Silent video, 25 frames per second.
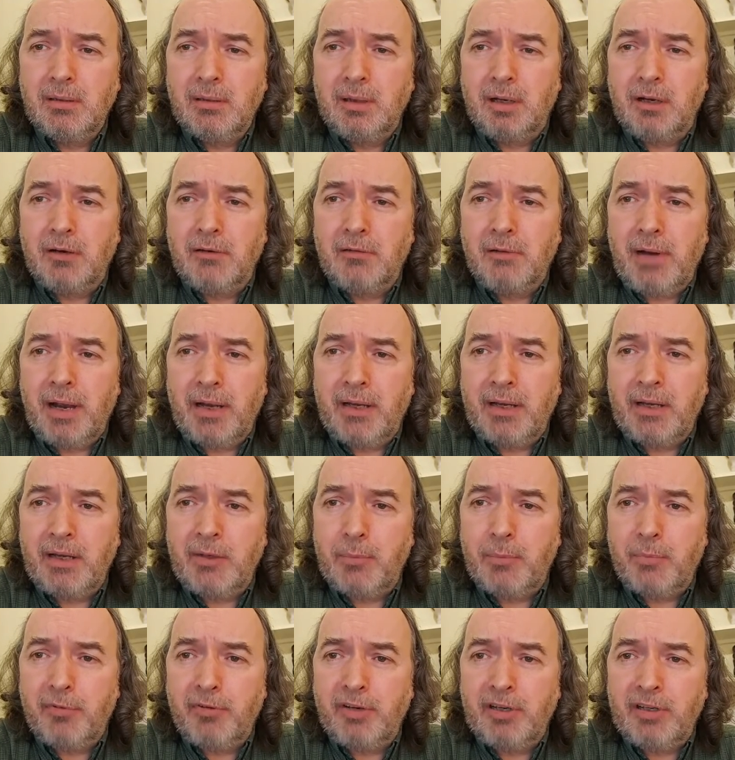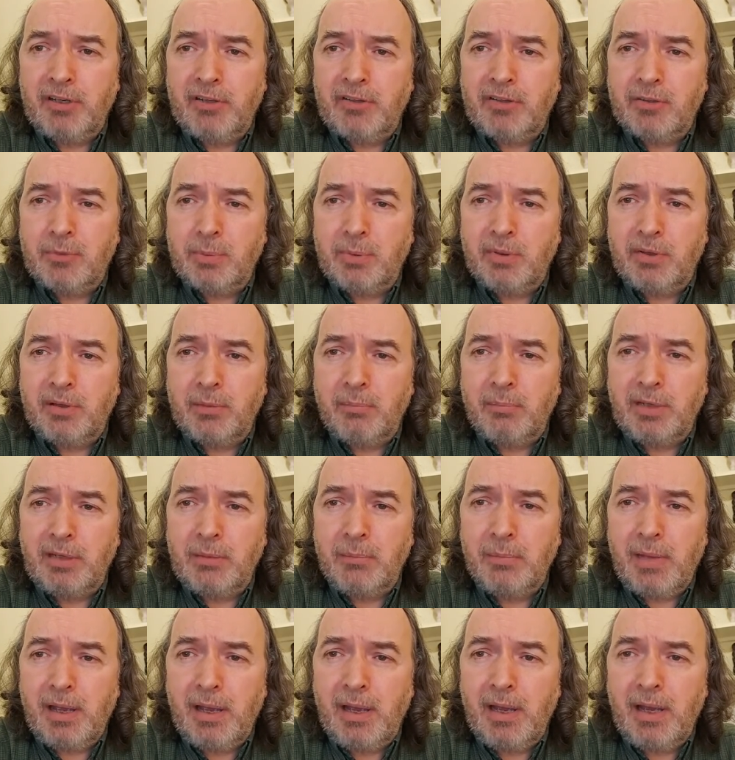a ragged breach within me
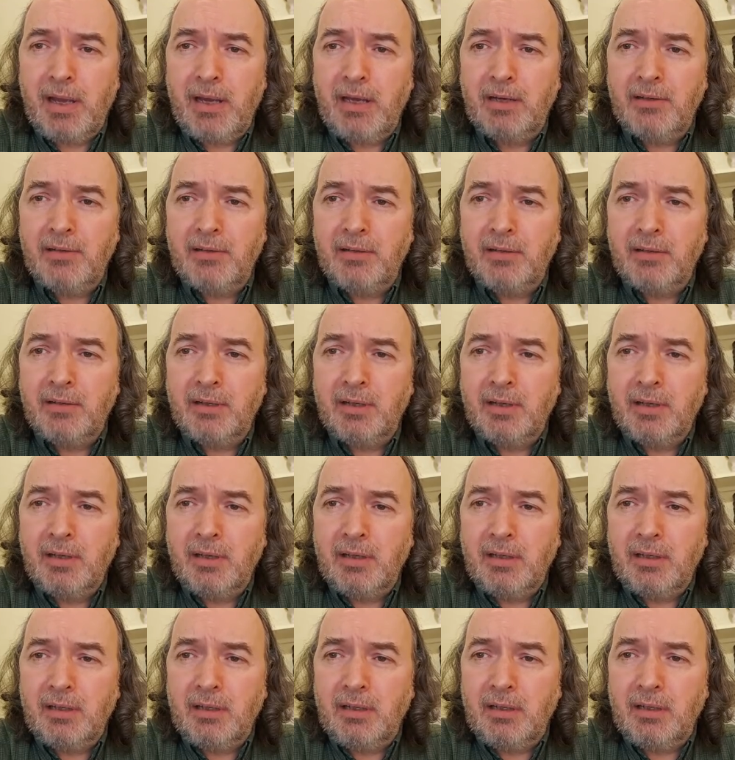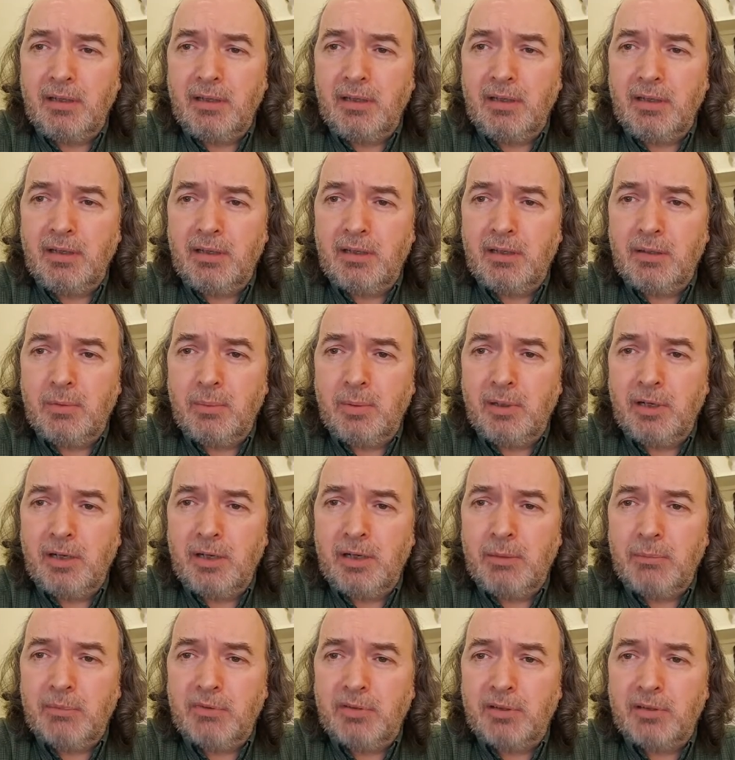made, an eager
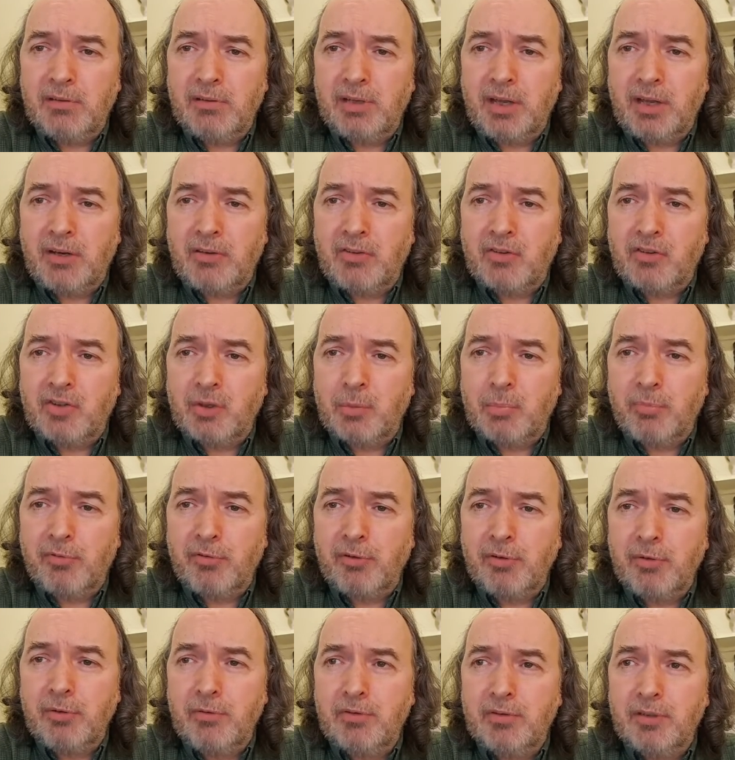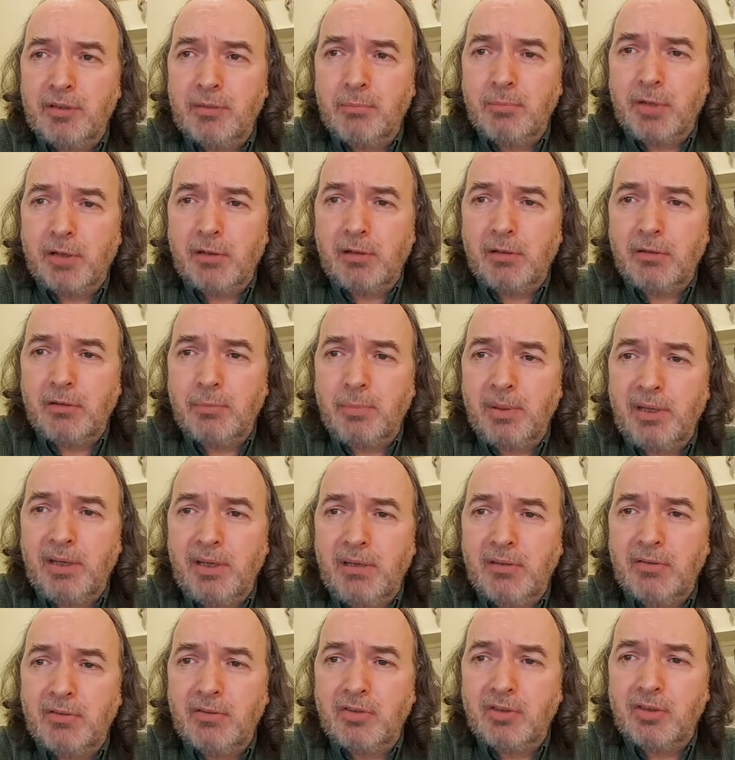worm to touch a bruised and mottled
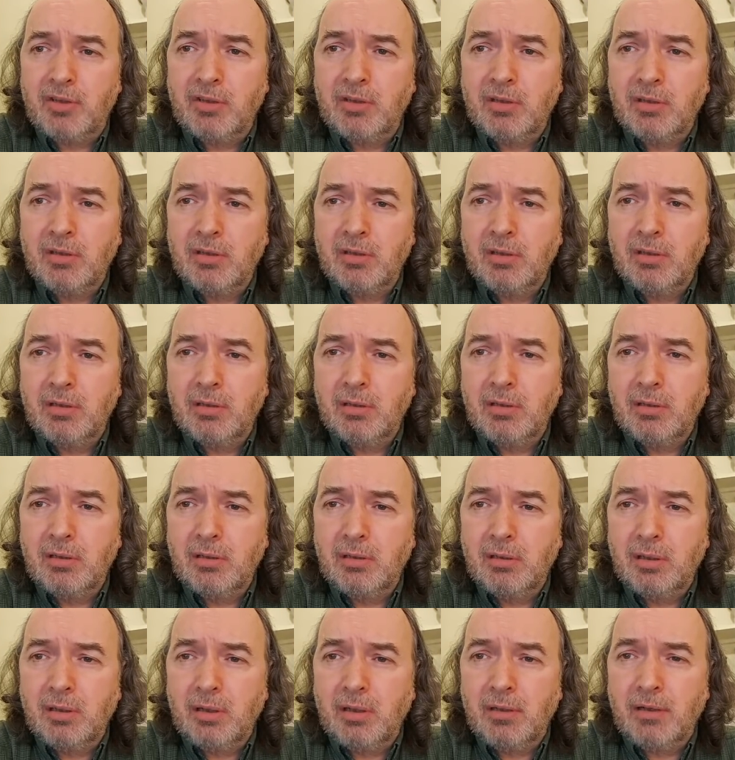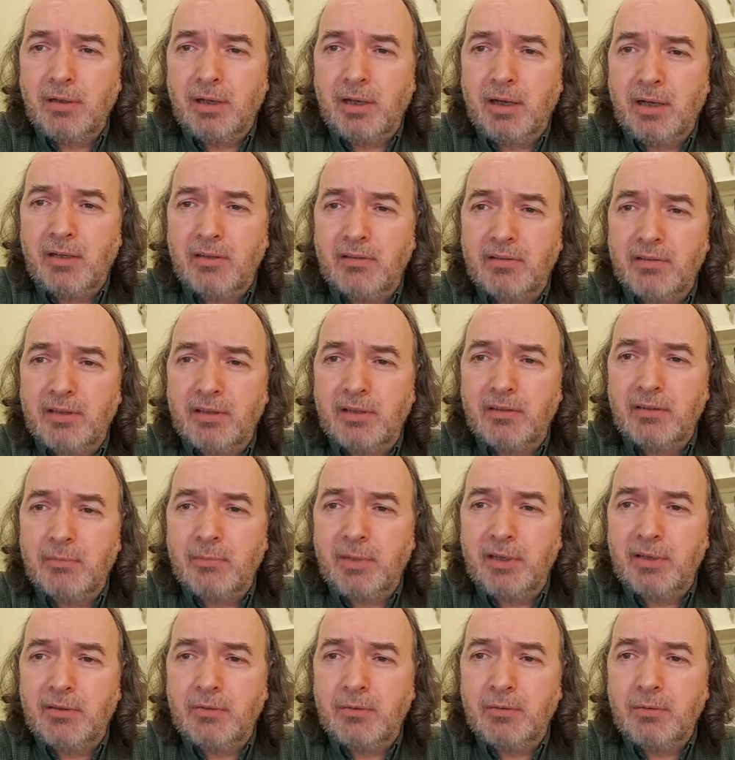peach, an answer to
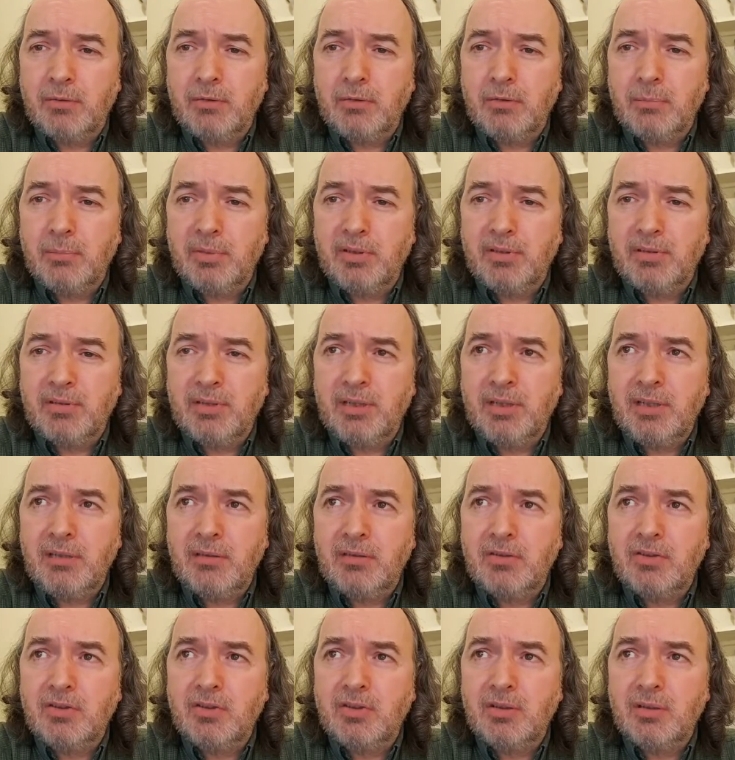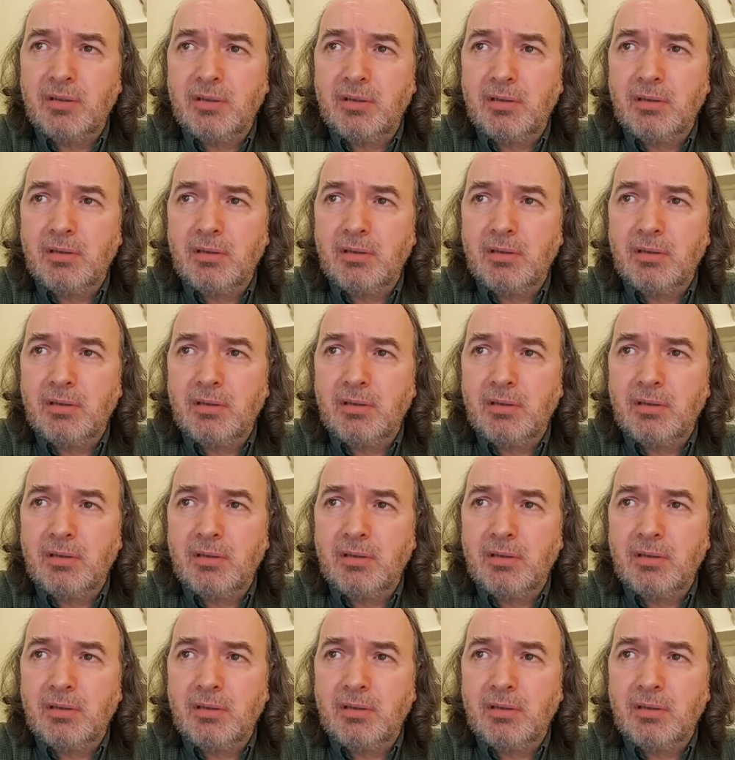my torn beseech.